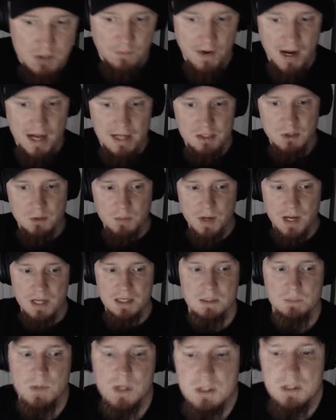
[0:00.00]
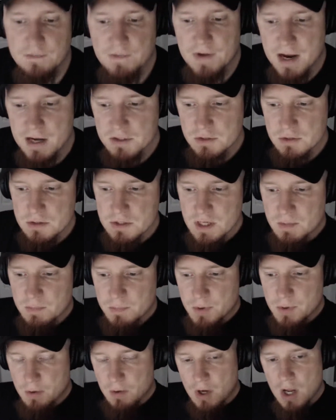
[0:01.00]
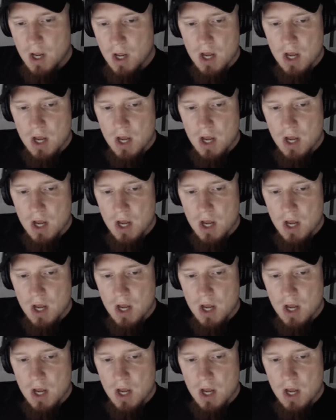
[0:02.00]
faster pace and much faster tempo.